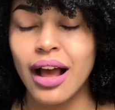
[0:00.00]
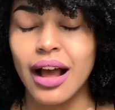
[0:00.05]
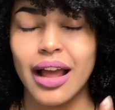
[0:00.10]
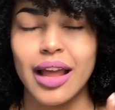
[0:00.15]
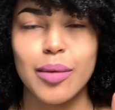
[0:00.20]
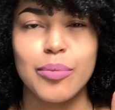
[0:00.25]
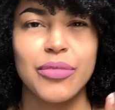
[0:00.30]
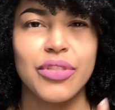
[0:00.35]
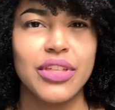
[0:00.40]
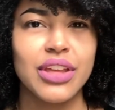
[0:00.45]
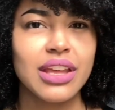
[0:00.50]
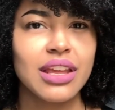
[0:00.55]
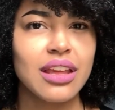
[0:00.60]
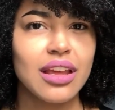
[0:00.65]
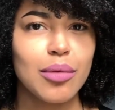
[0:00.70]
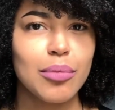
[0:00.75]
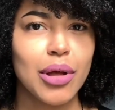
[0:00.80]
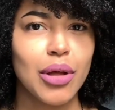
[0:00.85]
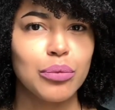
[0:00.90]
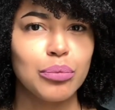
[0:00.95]
I am
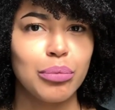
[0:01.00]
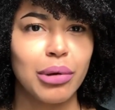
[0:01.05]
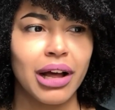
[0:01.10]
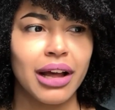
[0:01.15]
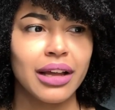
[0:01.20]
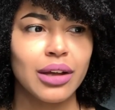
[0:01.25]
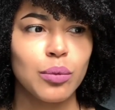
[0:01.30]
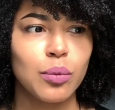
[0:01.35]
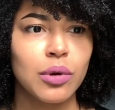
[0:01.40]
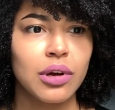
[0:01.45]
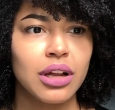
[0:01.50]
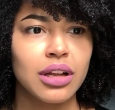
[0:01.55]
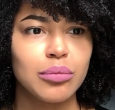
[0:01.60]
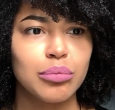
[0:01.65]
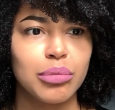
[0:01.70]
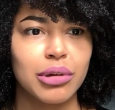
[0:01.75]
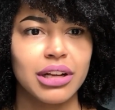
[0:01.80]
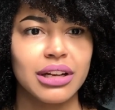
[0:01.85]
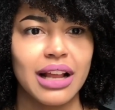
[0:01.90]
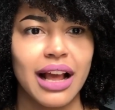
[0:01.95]
thinking about buying
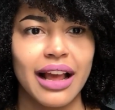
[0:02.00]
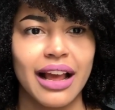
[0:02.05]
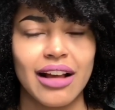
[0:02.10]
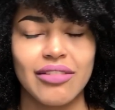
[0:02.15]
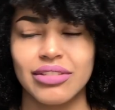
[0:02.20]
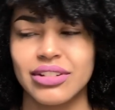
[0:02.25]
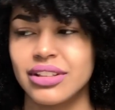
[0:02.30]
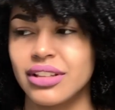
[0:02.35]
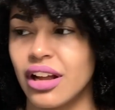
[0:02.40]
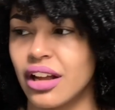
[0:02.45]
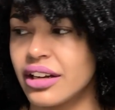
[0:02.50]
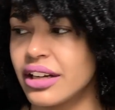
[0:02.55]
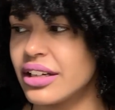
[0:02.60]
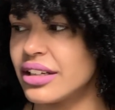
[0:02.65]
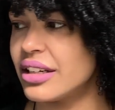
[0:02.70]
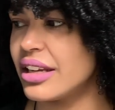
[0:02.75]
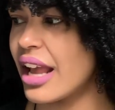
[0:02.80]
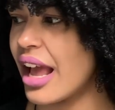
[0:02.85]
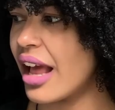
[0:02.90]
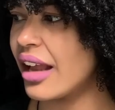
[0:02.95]
one, but I haven't done
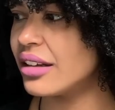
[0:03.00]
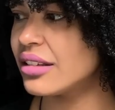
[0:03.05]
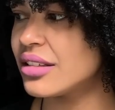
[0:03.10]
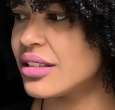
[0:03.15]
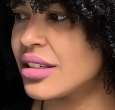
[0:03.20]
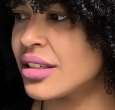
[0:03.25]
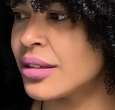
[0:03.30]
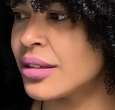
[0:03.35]
it yet.